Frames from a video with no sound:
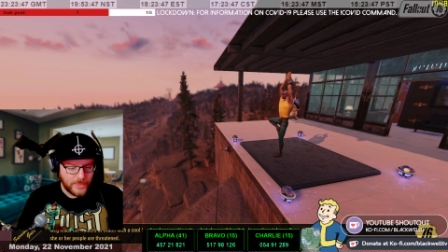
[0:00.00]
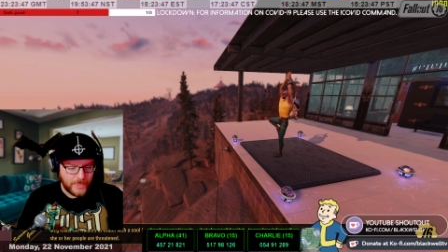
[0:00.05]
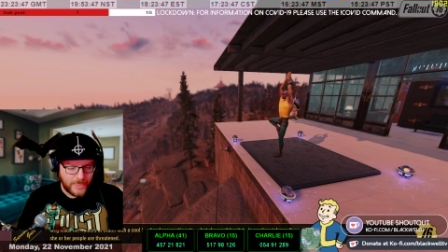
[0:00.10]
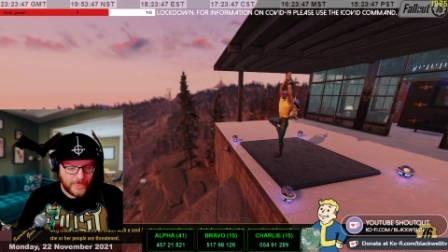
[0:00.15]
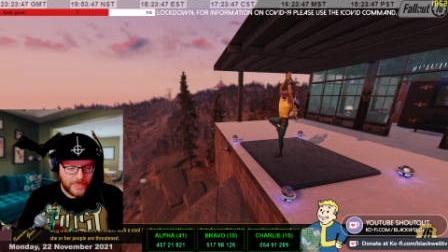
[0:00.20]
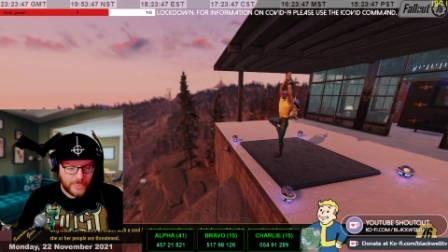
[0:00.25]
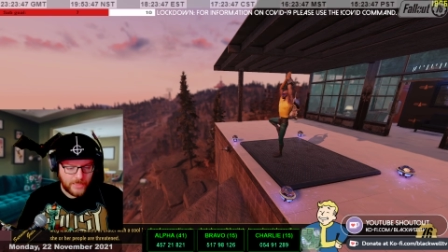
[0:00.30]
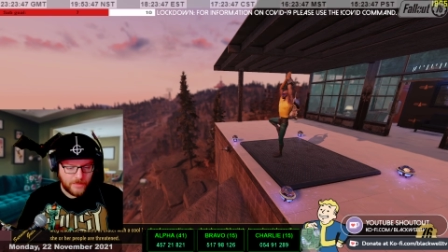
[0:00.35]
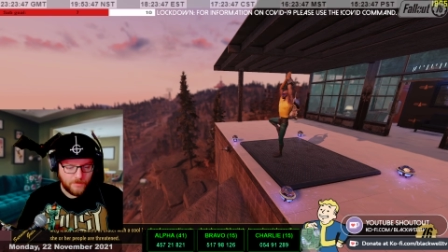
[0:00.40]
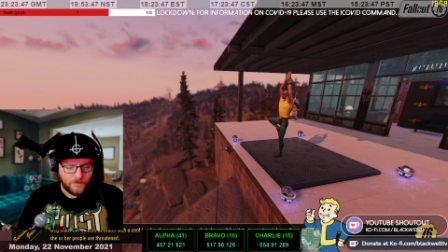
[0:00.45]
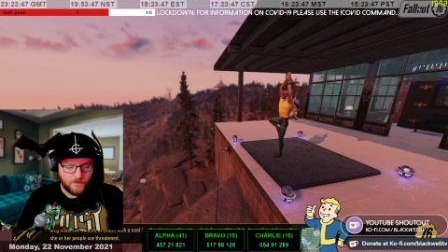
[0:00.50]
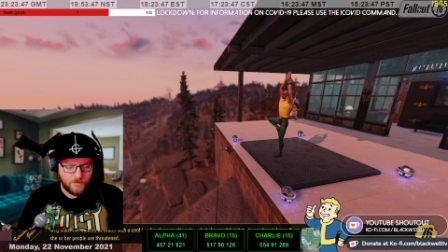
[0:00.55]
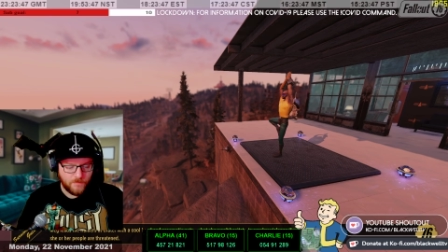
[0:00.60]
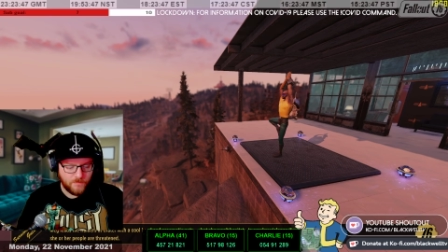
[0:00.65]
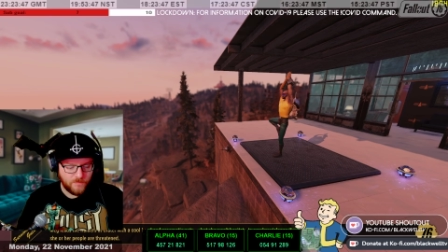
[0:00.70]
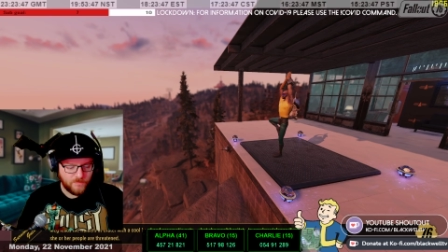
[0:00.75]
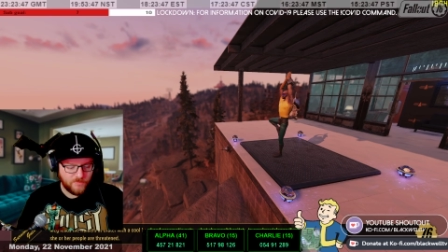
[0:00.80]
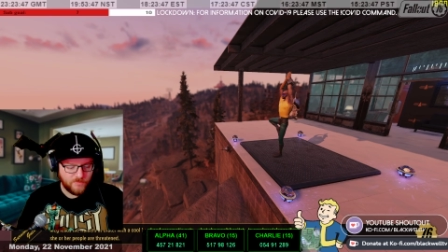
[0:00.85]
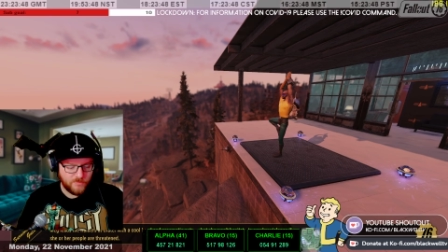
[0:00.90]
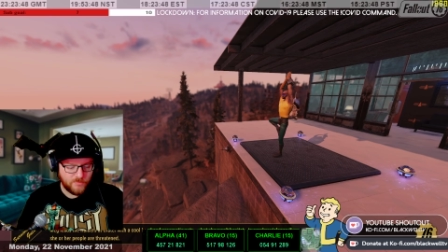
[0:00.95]
I'll
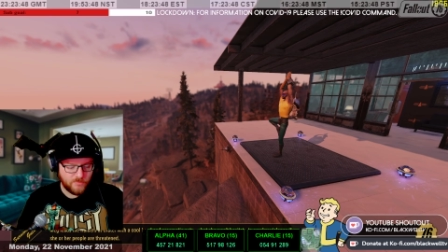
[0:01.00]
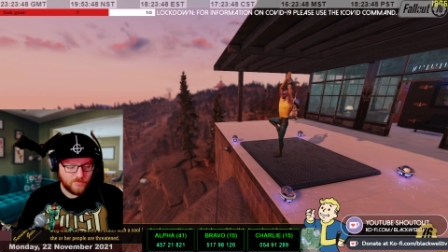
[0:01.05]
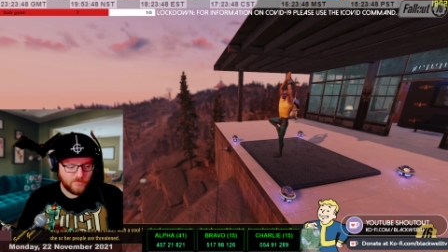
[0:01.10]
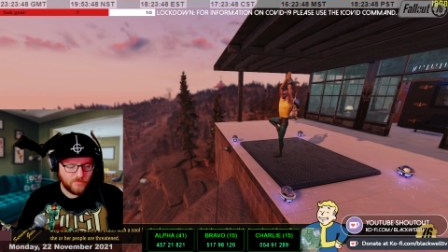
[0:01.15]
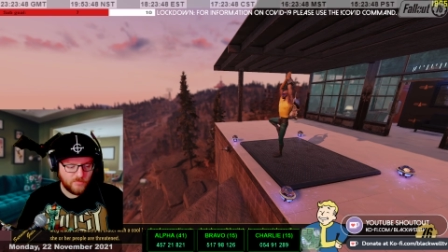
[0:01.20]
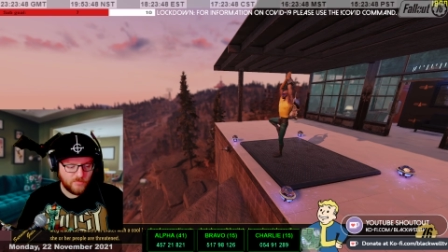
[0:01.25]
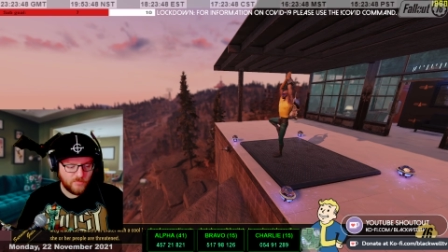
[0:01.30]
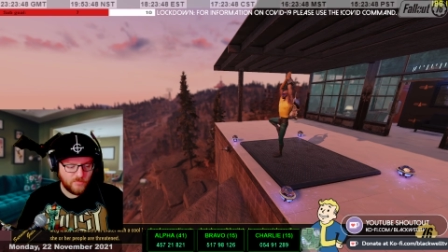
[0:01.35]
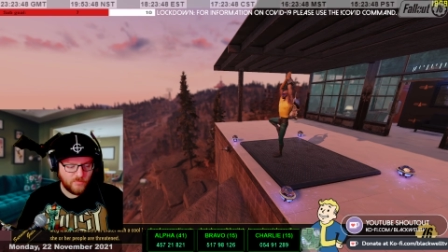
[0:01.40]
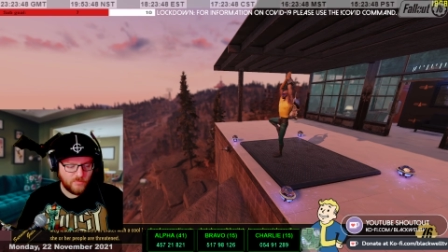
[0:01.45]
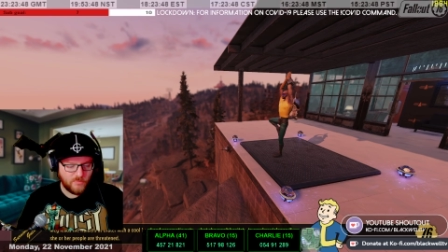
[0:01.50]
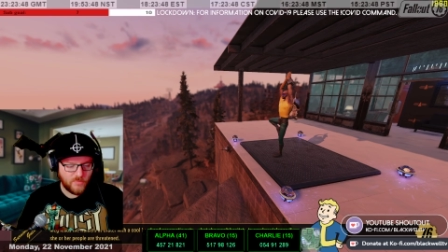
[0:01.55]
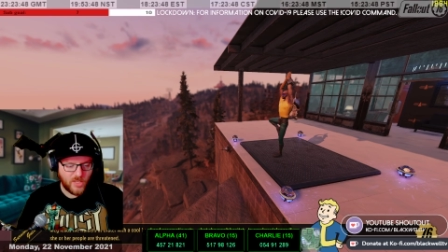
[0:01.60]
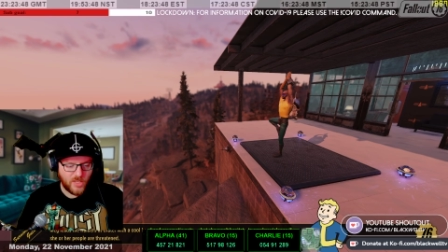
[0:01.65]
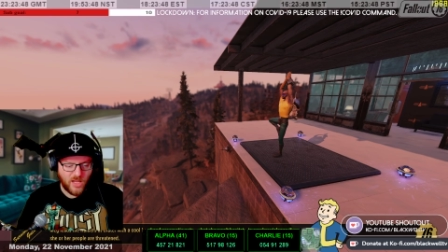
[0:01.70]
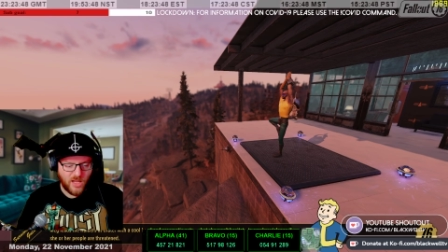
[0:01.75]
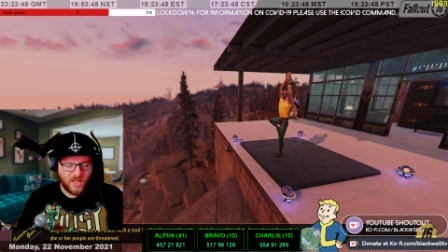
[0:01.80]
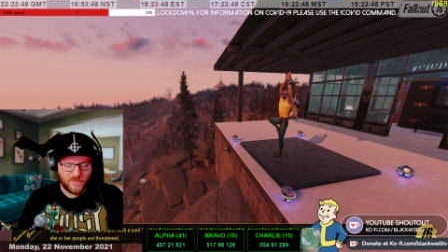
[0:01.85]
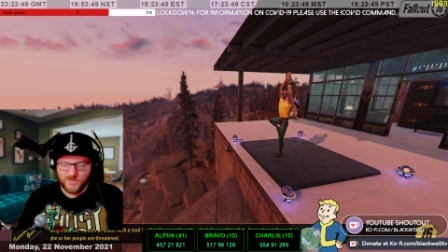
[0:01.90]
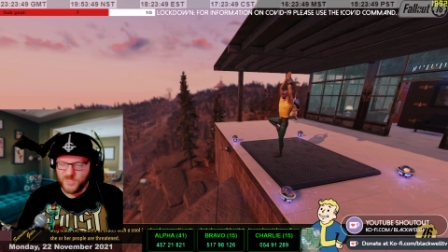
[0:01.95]

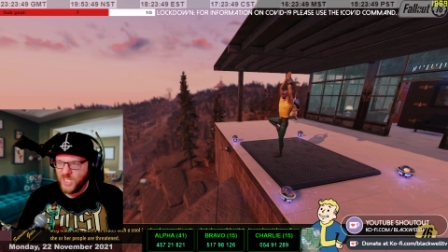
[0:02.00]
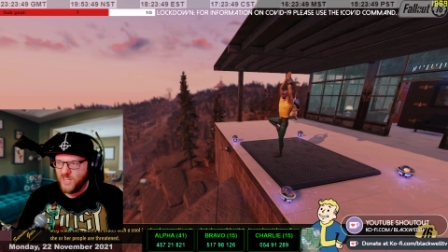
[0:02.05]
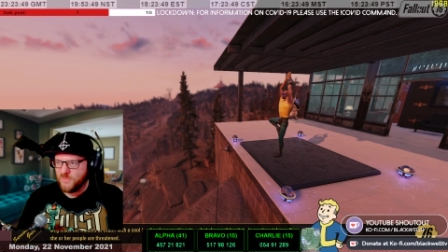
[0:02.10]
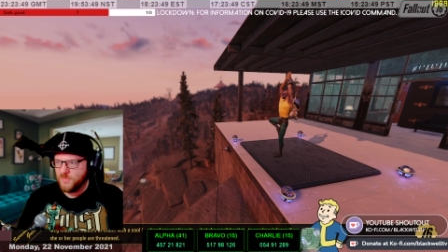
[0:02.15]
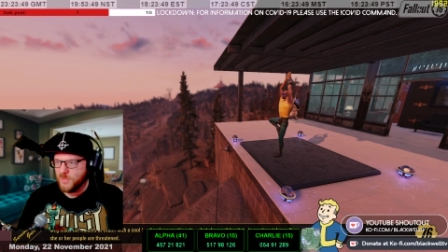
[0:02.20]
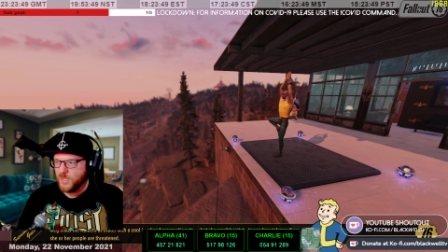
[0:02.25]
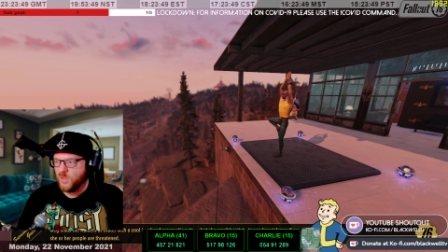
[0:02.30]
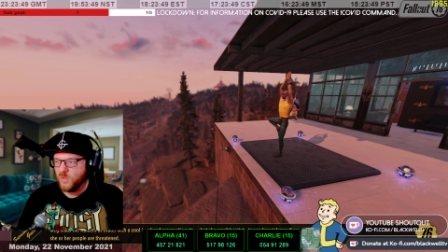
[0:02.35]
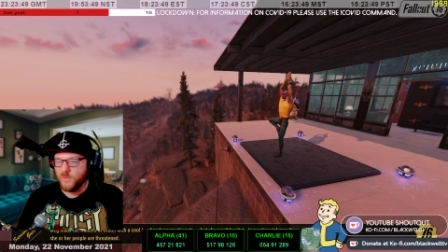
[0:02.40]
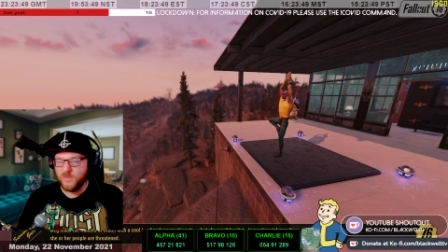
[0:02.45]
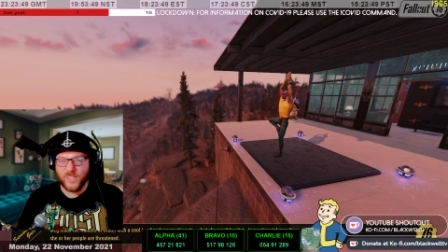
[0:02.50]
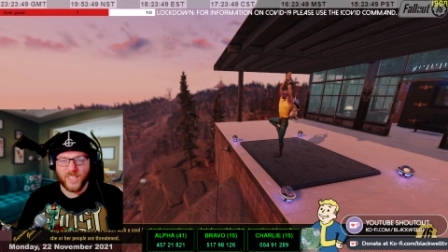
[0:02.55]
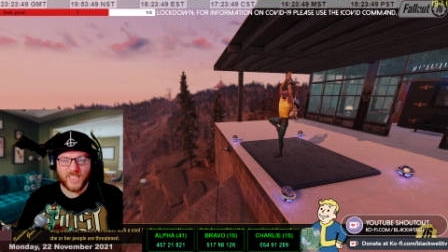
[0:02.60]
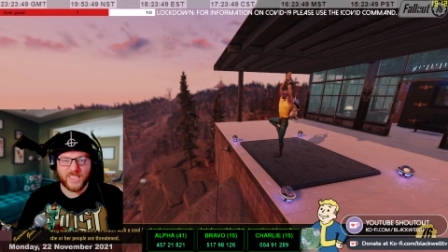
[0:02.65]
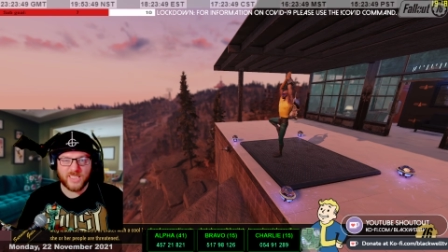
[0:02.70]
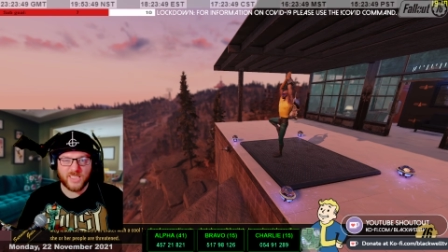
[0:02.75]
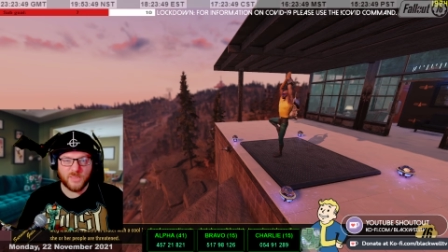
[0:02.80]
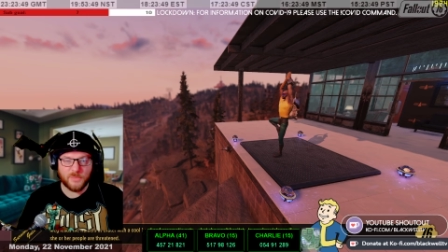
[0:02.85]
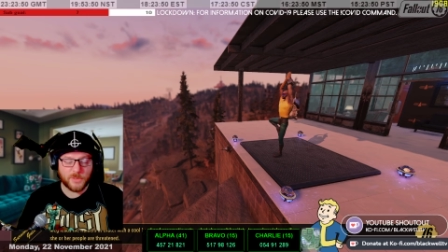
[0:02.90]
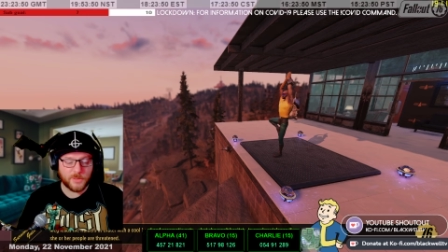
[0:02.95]
save my gold for next
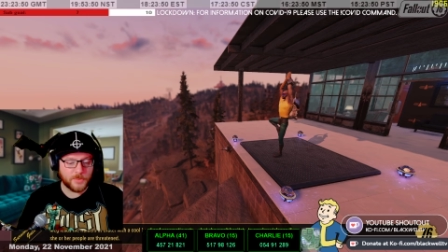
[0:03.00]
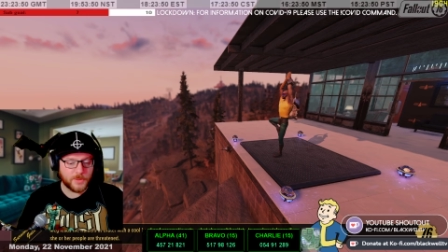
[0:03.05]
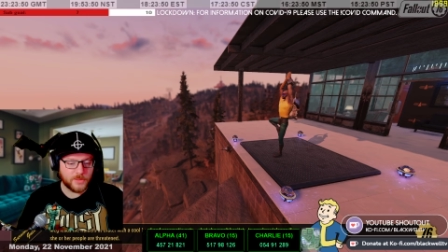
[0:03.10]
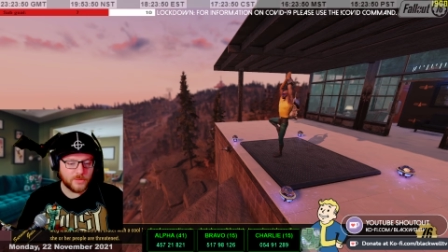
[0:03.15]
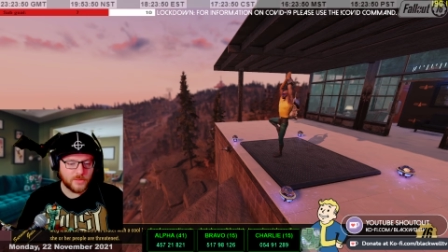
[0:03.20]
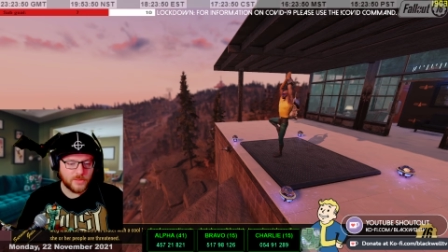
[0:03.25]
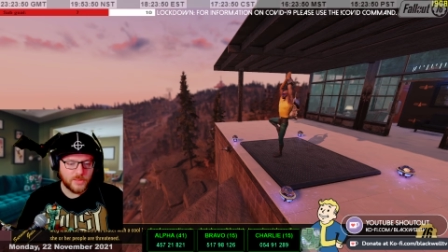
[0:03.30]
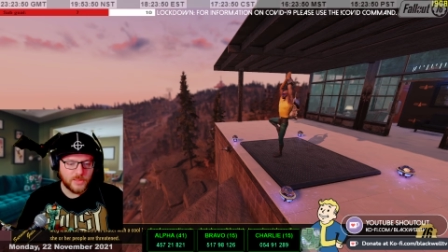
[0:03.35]
time, I suppose.